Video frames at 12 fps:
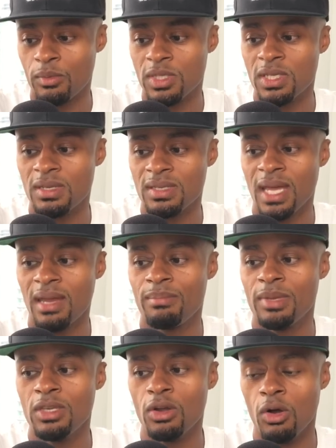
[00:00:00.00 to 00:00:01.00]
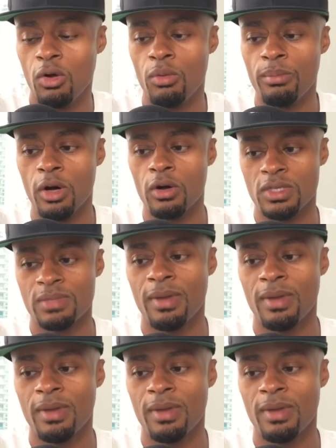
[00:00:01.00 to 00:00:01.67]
which is how to be your own boss.